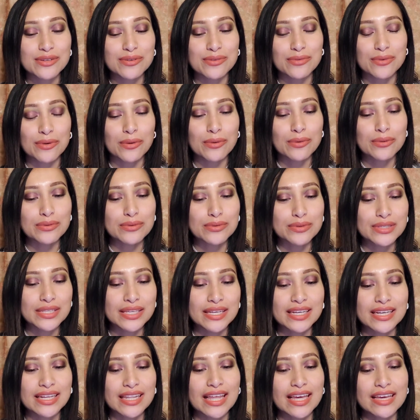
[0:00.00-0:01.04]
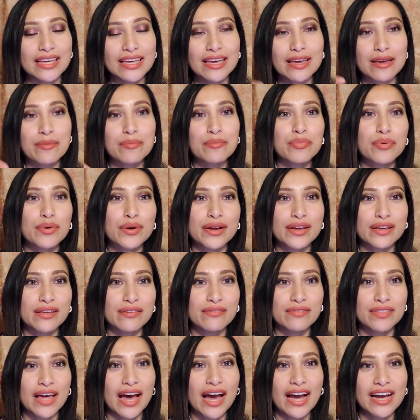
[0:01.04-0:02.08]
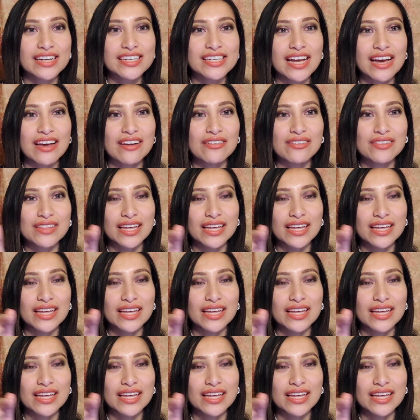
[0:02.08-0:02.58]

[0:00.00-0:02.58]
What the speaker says: rosing like imprint of the eyeshadow,